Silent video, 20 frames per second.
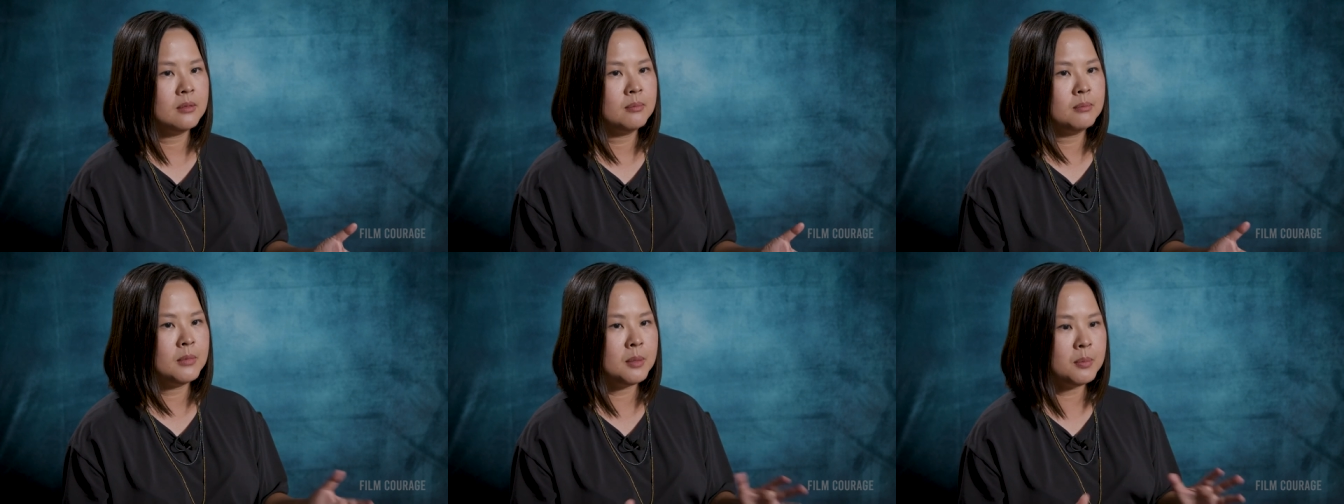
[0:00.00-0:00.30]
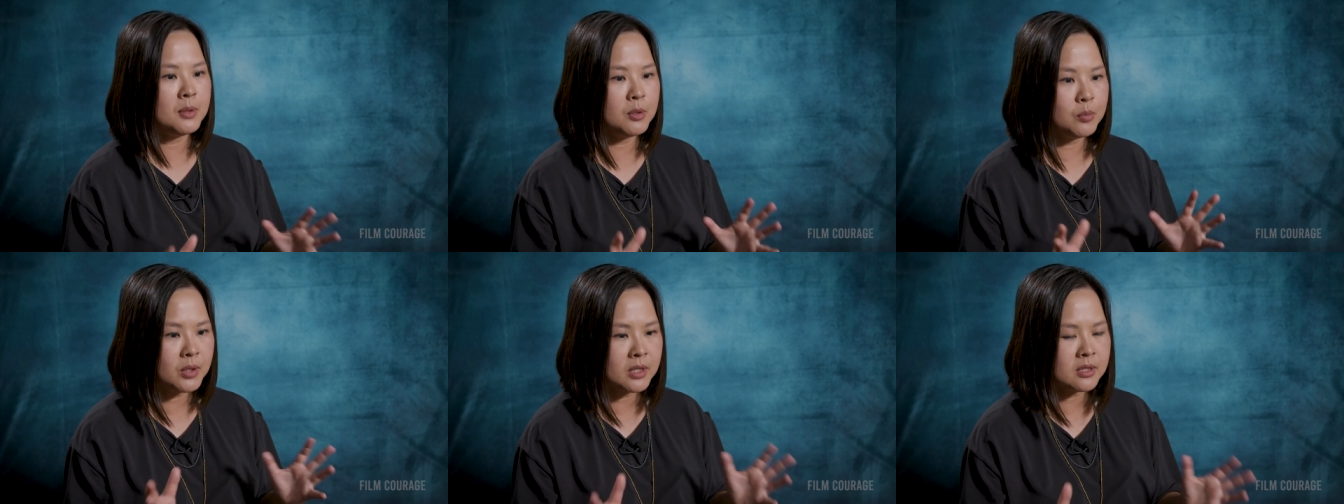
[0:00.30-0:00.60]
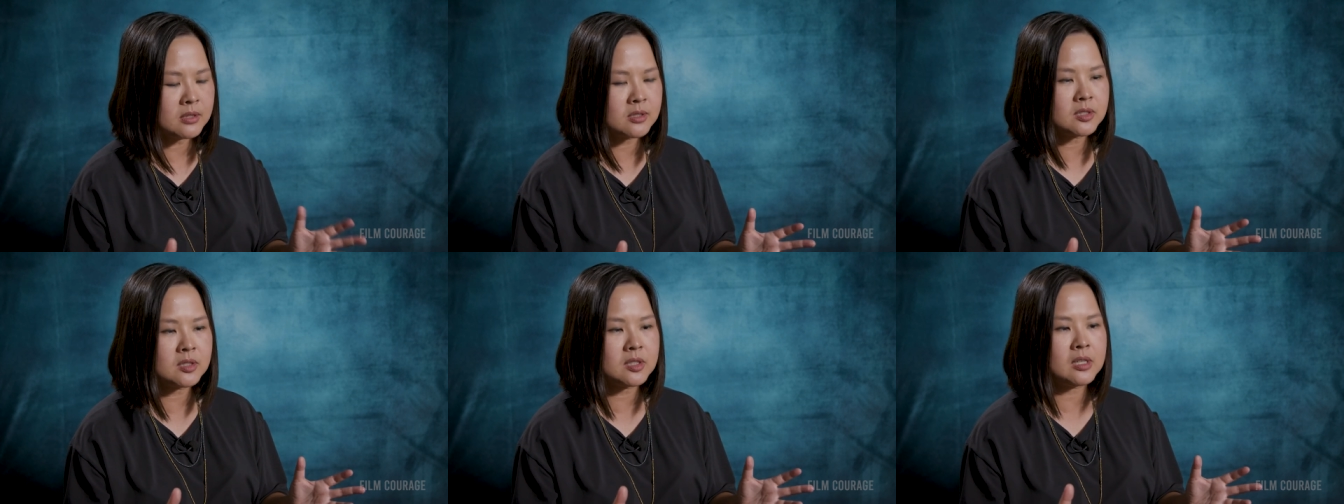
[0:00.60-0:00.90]
Maybe we
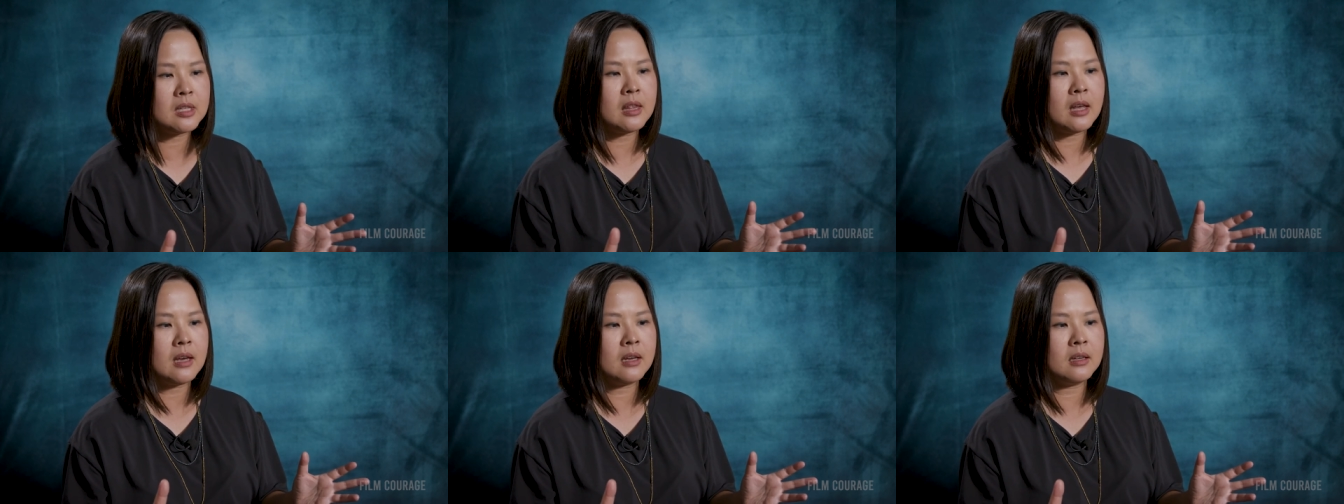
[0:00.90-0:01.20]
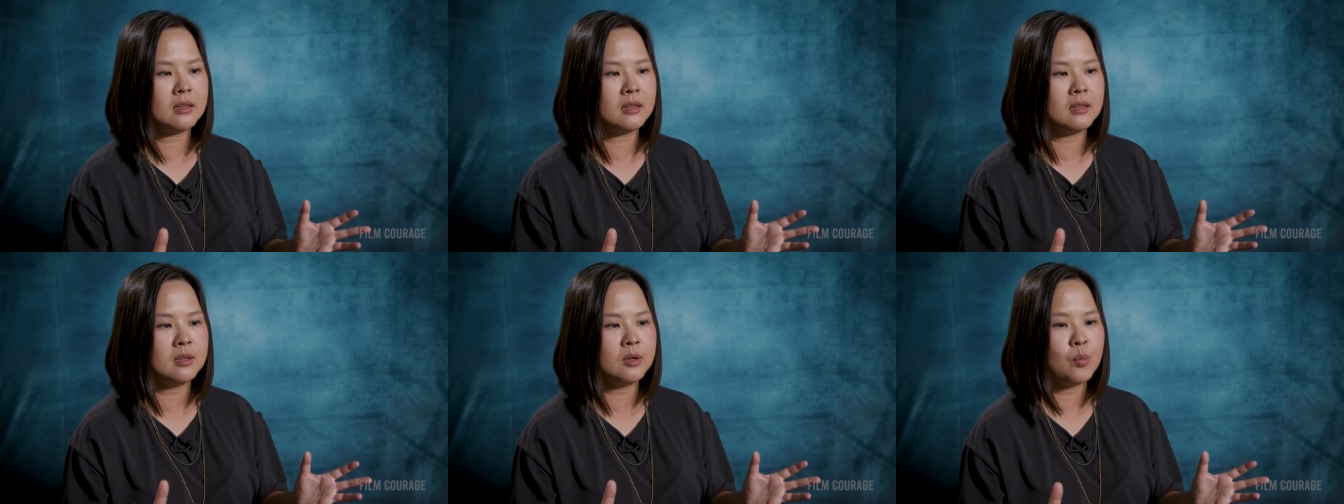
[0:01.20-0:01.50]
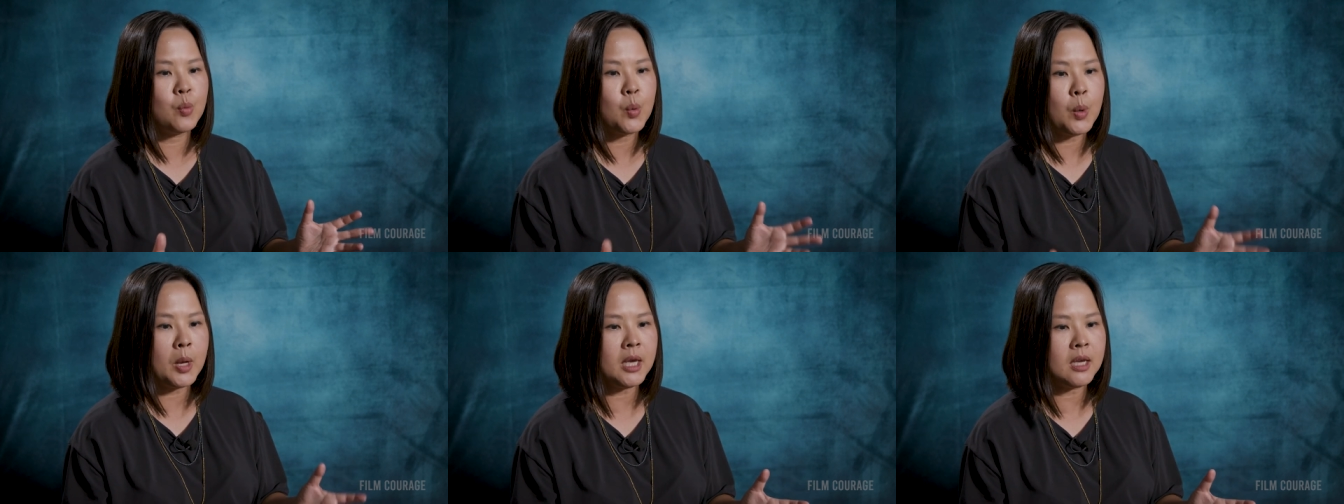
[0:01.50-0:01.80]
can see that in
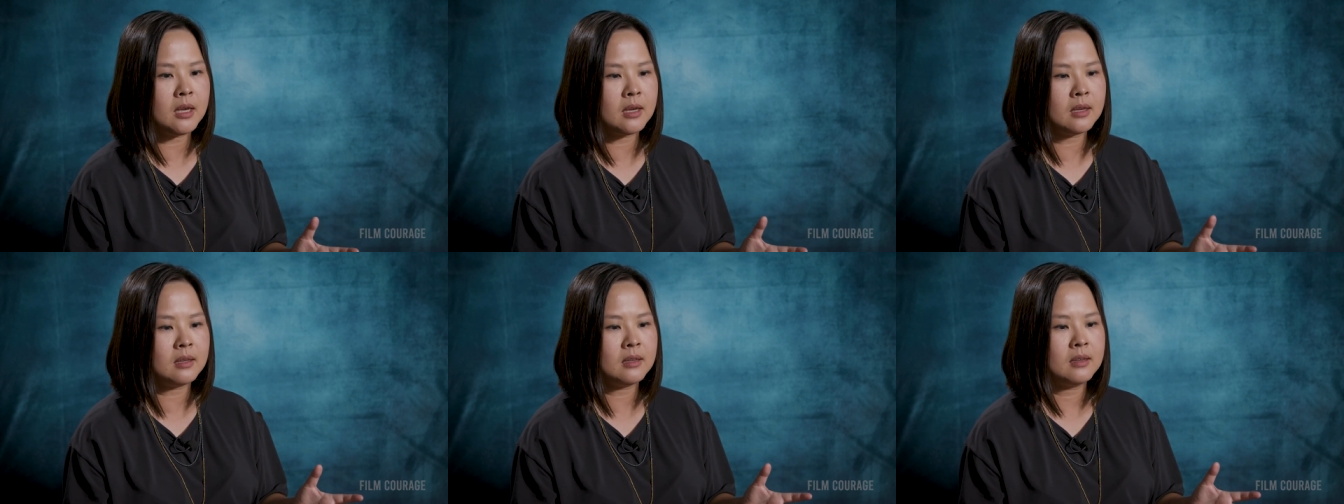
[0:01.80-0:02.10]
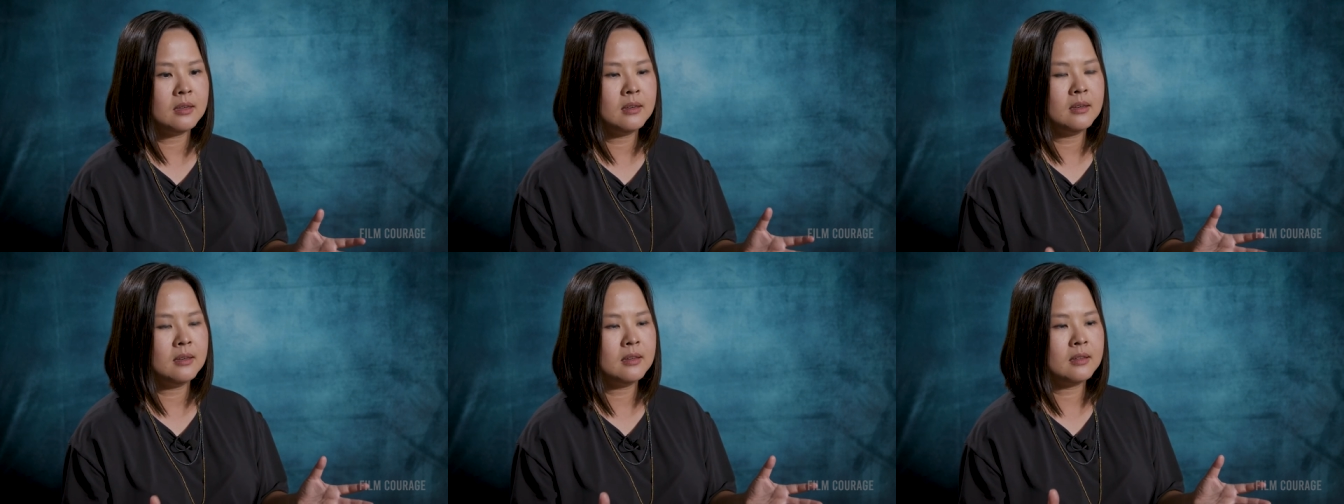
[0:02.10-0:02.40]
a way